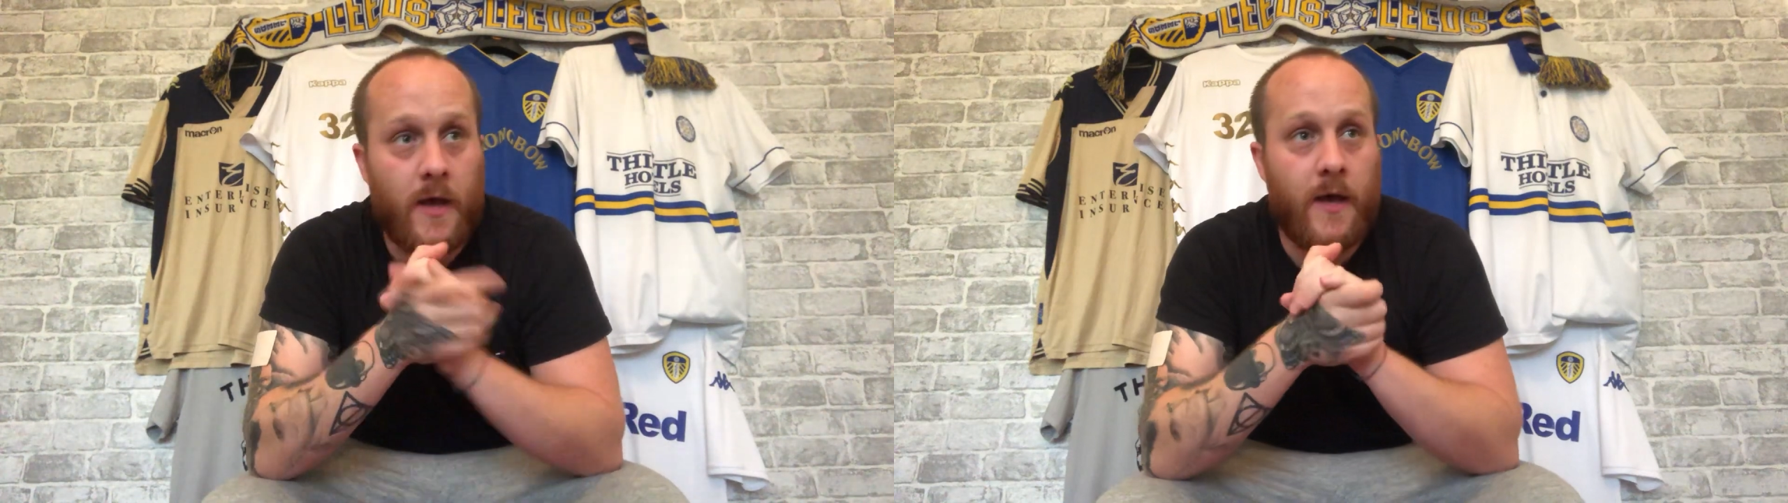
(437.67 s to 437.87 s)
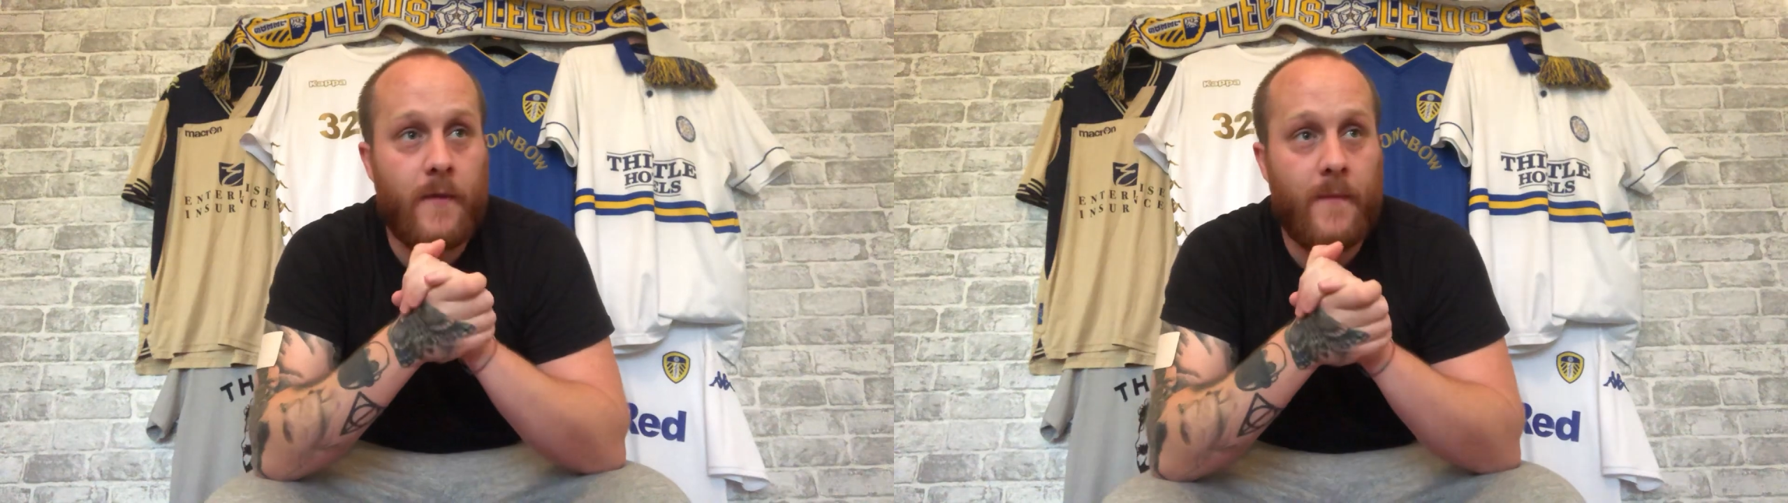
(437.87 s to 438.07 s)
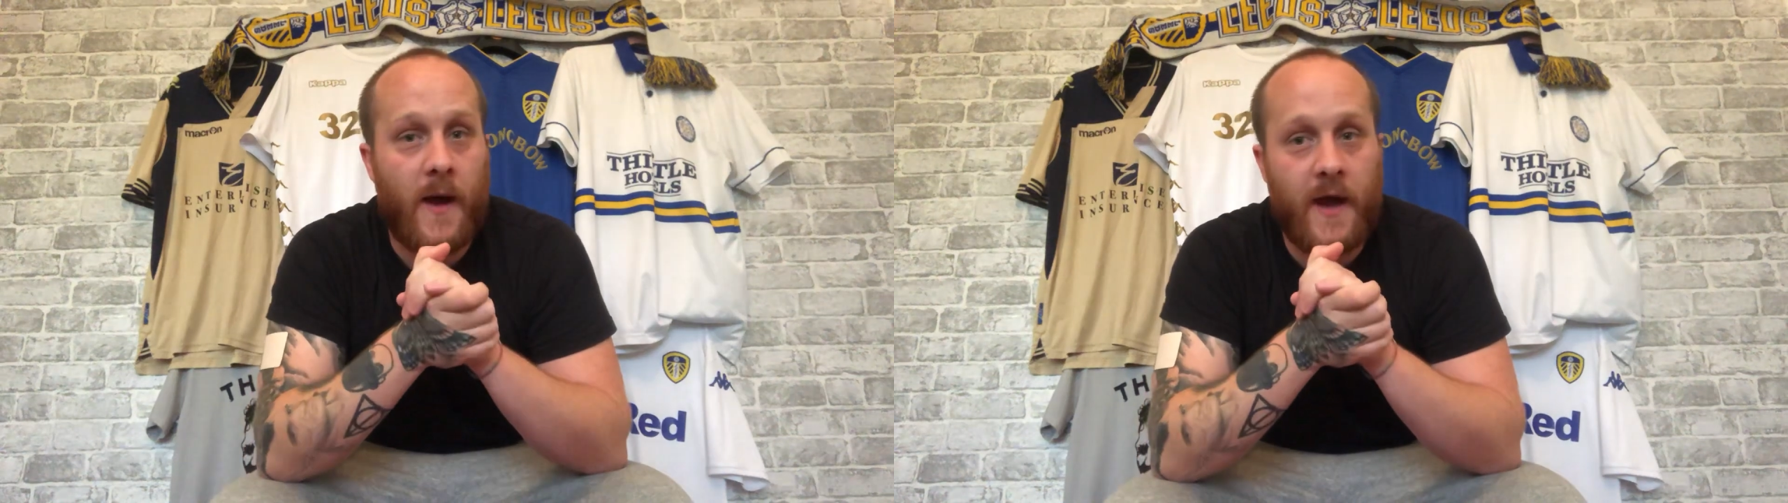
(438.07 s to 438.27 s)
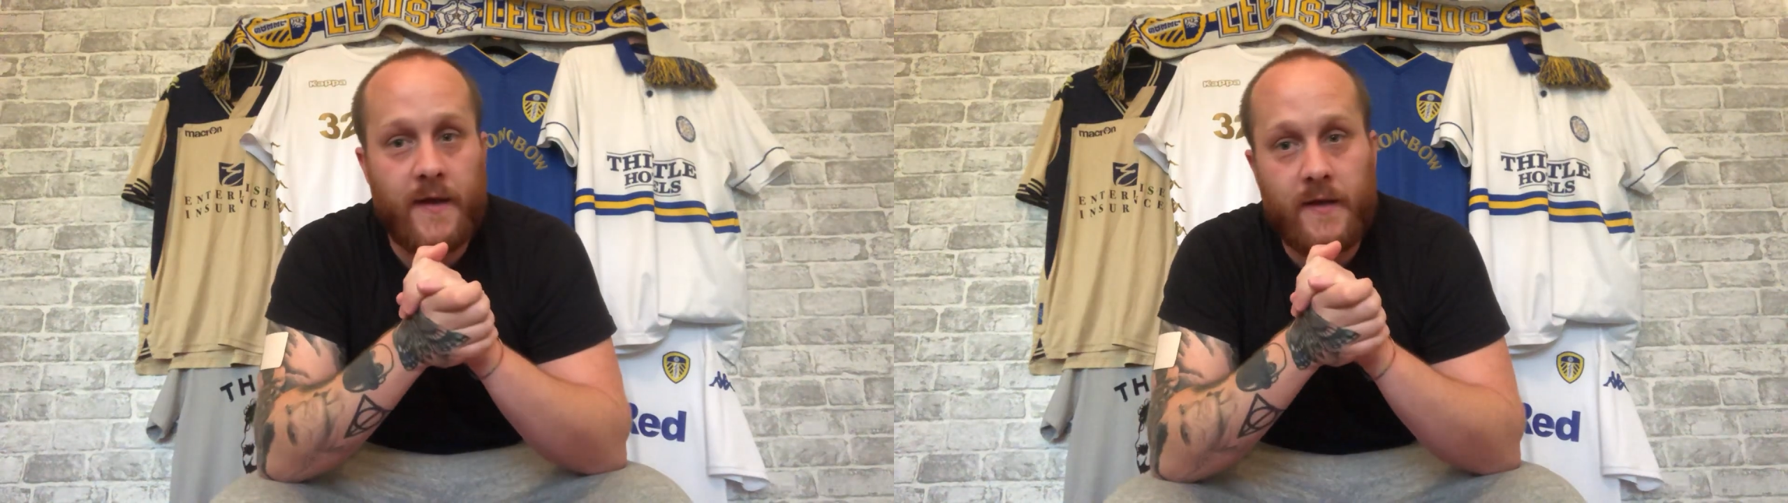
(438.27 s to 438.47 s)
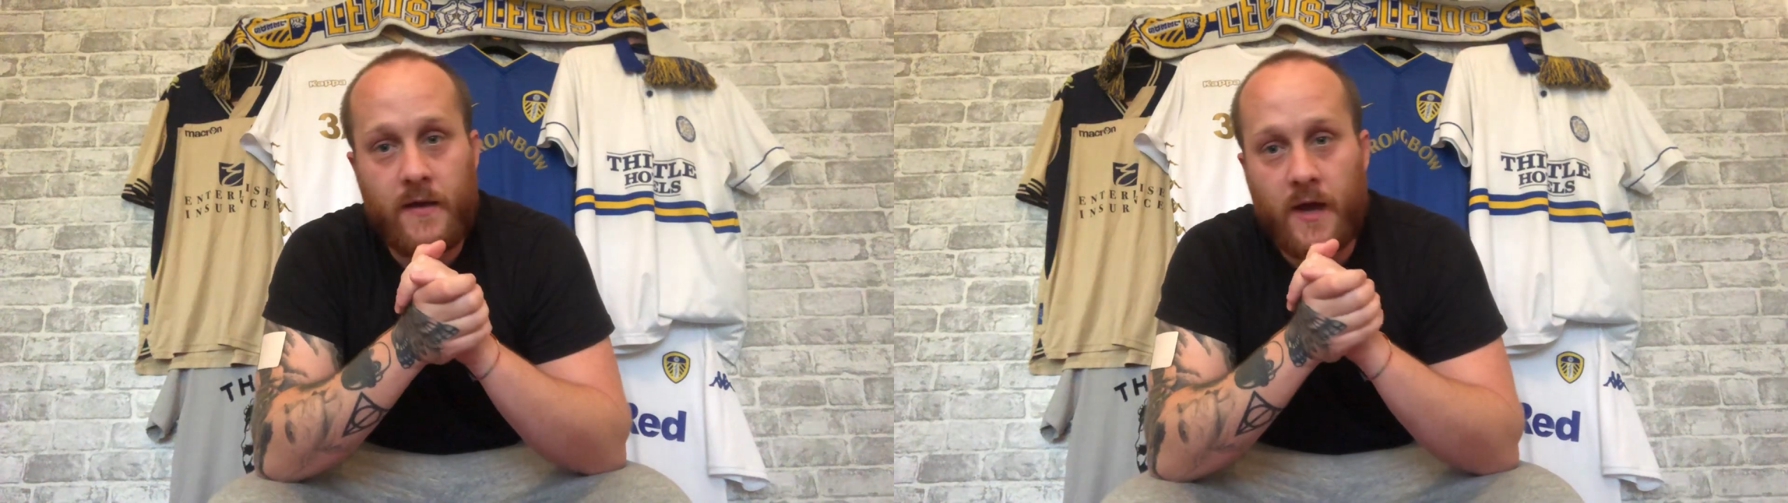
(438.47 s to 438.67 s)

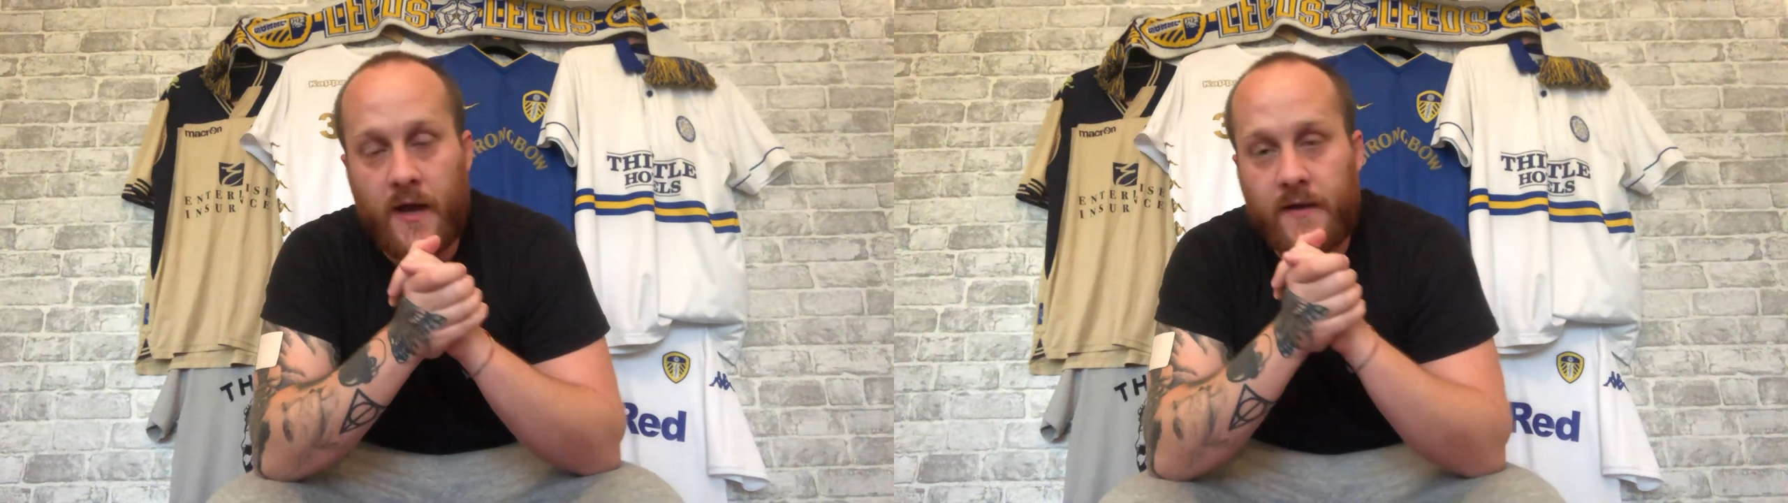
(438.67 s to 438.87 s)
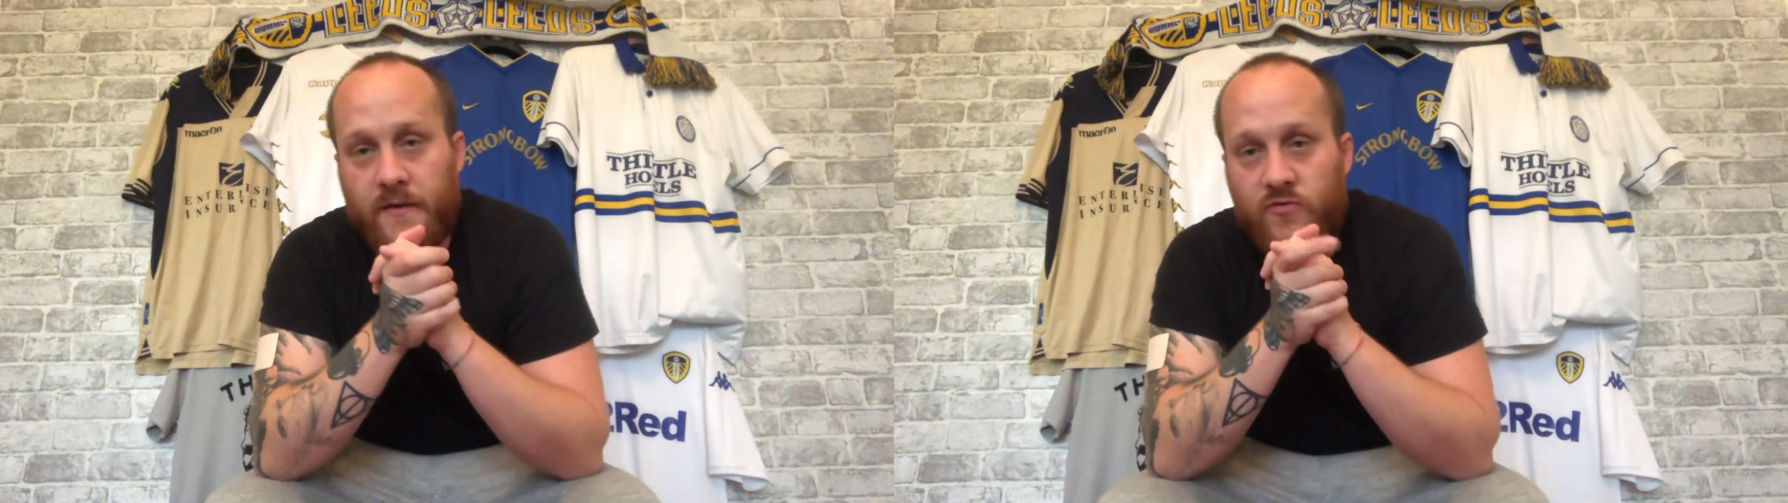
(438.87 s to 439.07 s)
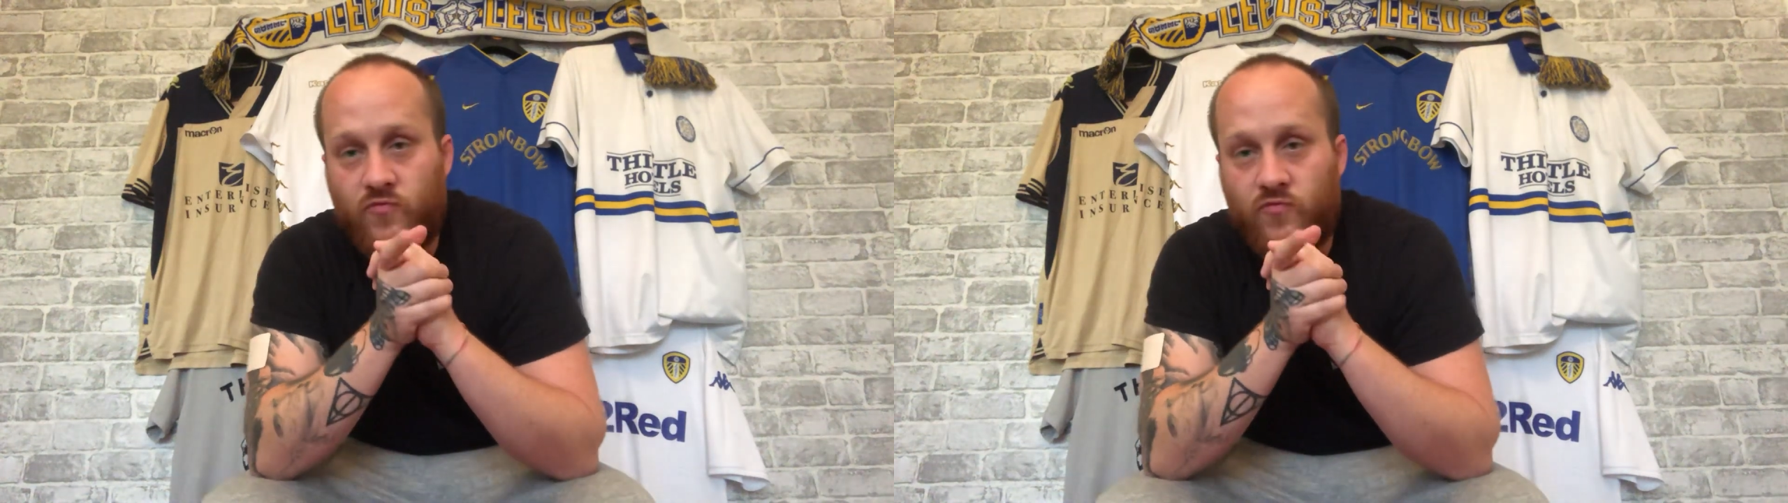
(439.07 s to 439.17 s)
I